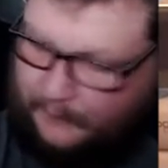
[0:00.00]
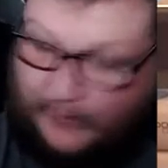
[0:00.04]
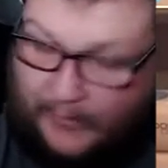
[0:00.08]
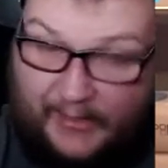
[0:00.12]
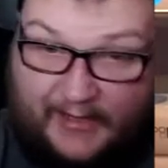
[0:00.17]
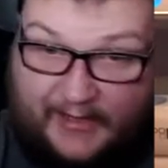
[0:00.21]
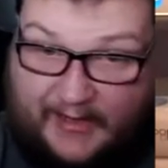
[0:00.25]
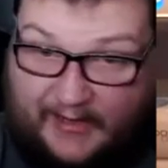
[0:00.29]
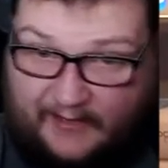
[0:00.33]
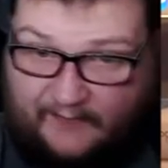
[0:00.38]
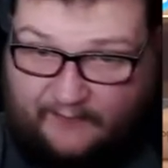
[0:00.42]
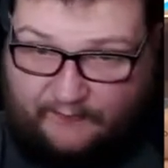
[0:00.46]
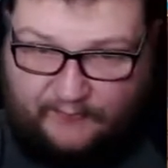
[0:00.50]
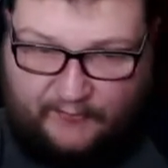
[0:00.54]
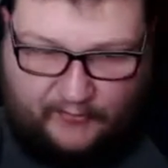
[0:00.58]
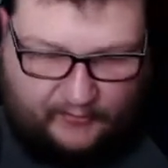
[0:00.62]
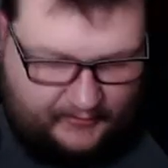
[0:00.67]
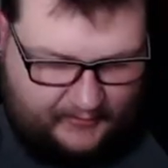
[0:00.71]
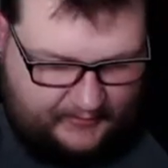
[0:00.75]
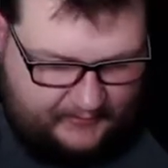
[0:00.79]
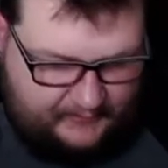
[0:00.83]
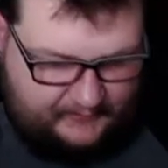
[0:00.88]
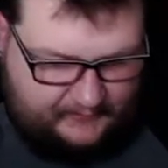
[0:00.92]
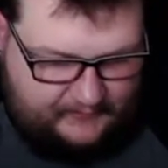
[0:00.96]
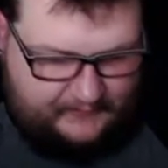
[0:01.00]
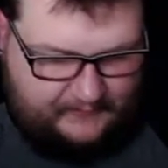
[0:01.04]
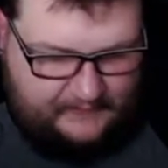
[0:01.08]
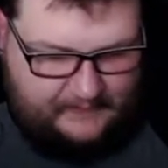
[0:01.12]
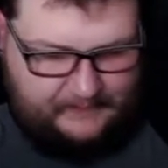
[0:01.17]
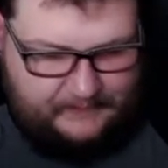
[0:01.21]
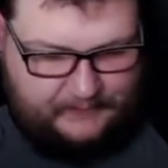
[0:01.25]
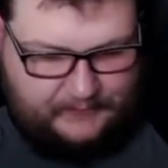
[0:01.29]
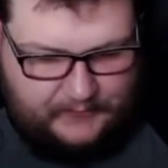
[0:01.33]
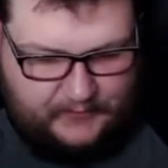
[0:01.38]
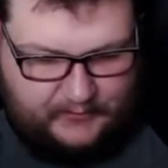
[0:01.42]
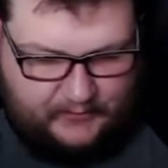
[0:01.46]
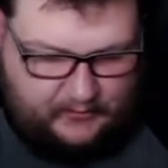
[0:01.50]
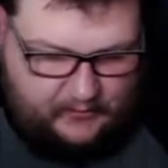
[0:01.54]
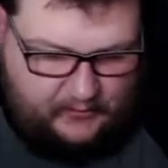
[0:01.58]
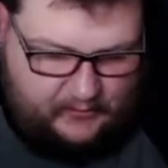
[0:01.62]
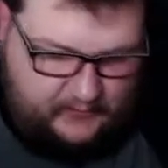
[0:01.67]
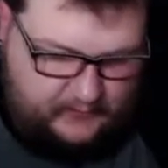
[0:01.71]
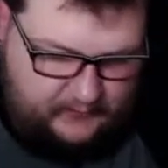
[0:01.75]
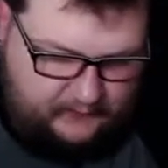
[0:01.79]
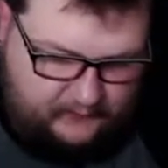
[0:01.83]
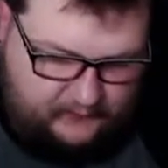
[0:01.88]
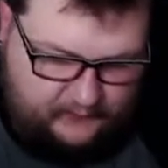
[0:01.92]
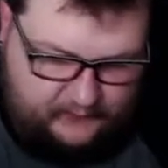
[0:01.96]
But I kind of feel like the
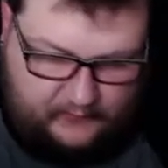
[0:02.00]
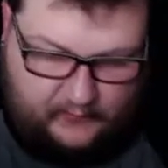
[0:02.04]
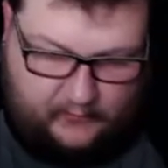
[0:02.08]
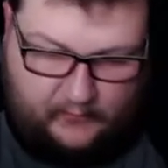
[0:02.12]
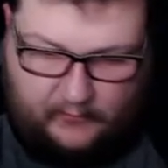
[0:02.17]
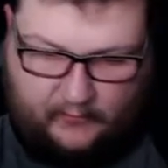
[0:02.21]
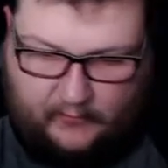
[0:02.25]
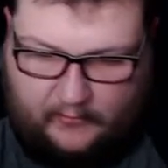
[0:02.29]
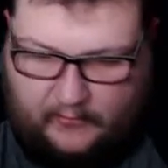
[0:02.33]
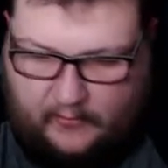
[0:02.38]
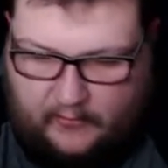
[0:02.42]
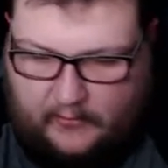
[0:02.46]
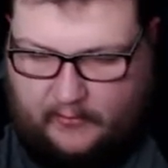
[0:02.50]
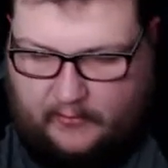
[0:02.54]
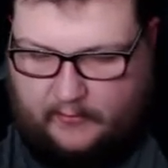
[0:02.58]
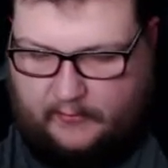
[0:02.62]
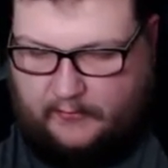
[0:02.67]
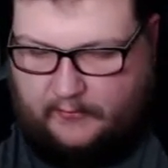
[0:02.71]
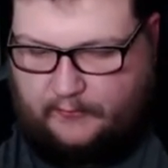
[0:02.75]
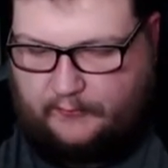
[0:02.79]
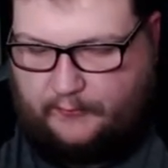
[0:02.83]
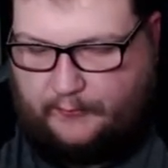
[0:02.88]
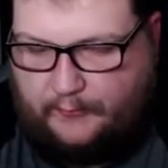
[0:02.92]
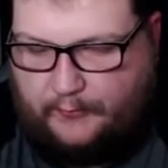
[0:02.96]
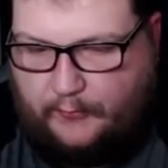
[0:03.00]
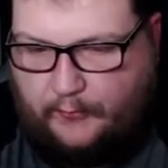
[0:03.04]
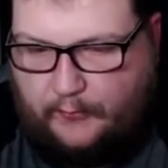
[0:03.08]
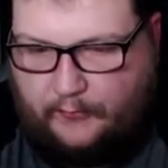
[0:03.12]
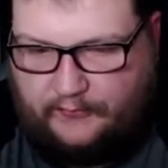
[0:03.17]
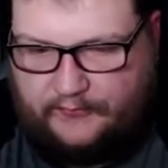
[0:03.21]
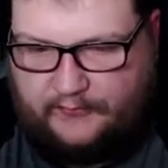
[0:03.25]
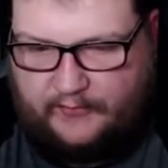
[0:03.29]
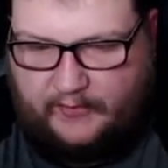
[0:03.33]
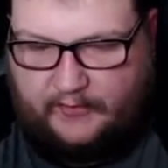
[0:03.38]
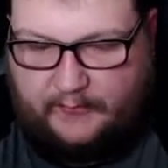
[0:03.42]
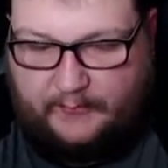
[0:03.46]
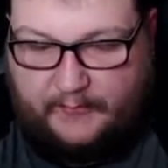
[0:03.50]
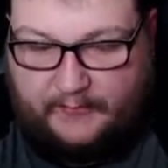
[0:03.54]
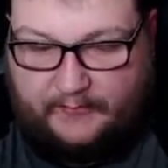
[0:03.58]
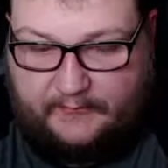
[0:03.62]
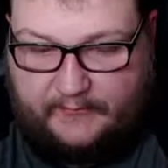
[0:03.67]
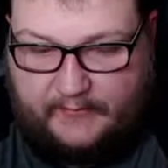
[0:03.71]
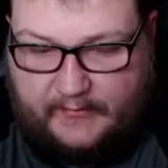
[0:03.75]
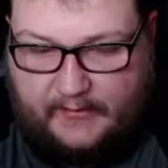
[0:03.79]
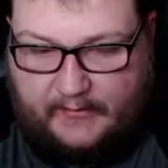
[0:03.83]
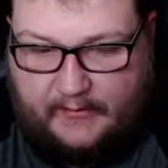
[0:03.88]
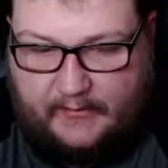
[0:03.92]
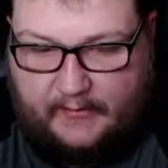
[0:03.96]
cards are harder to pull. Sorry about
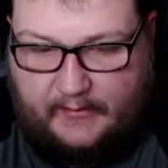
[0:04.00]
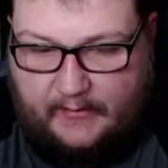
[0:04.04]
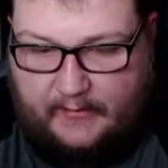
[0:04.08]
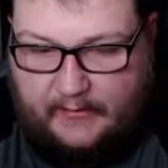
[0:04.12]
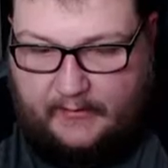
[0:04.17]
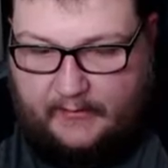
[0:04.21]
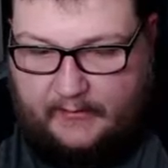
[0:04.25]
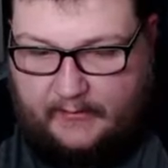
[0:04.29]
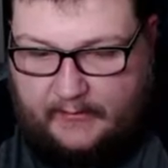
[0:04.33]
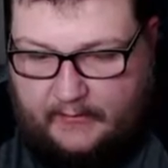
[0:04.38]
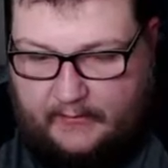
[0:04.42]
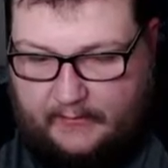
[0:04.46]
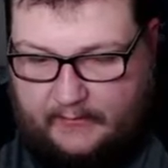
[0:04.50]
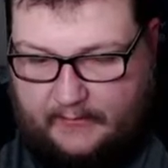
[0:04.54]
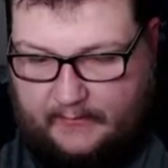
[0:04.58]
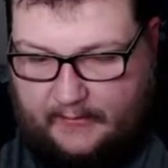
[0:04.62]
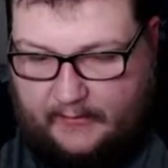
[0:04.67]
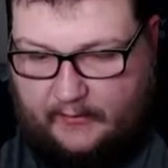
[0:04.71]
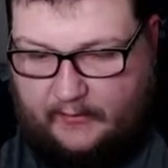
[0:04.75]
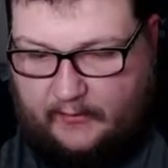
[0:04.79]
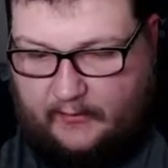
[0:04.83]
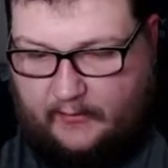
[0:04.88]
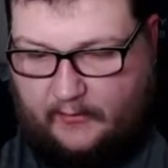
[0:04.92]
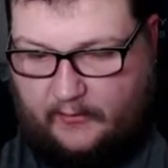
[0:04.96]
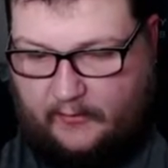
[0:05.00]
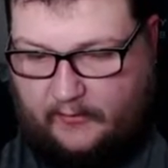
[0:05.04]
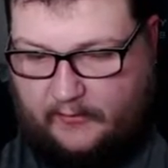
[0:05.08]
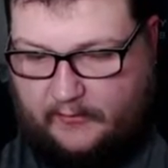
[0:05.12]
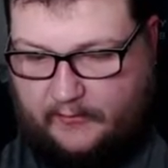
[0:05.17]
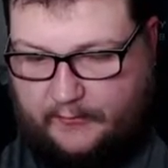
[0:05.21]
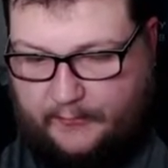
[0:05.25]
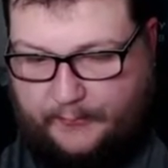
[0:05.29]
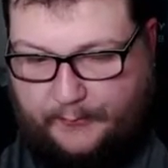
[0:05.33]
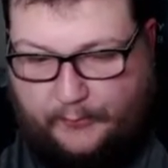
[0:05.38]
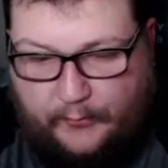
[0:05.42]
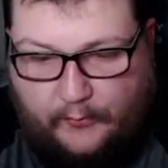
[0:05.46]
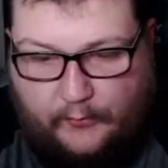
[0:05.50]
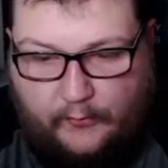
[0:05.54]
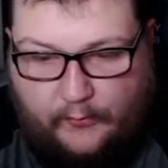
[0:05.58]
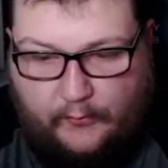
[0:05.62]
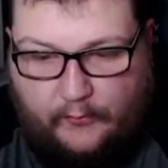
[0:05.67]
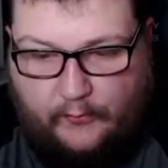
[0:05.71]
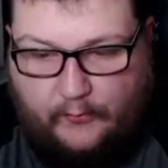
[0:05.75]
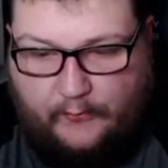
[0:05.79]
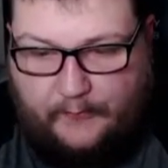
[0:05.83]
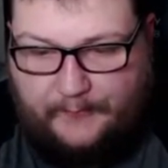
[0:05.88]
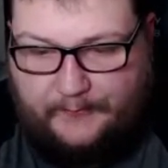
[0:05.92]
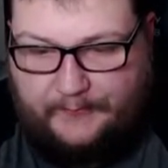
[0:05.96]
that. They are harder to
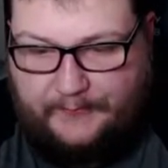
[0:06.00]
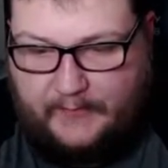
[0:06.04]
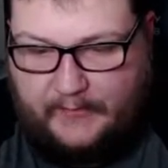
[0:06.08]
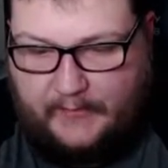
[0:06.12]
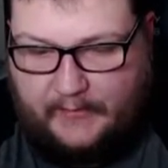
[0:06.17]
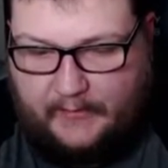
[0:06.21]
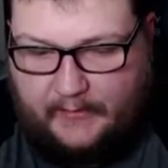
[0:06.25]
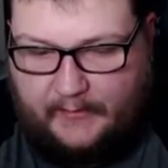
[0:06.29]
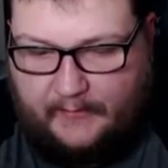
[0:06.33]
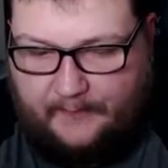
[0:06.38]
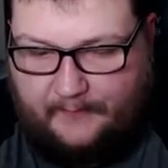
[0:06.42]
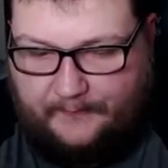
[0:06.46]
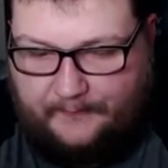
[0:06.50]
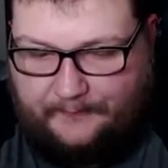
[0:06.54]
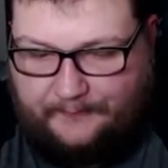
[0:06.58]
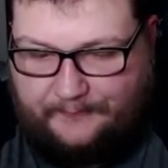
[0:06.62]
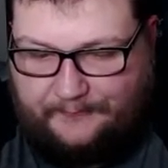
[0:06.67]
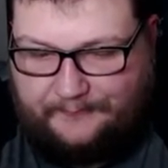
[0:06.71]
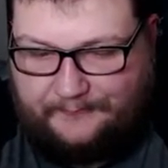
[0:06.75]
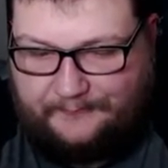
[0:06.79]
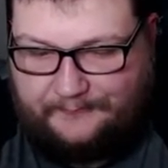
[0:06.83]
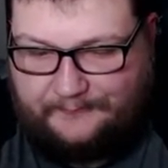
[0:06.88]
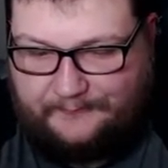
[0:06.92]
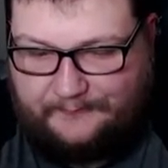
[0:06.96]
pull, um,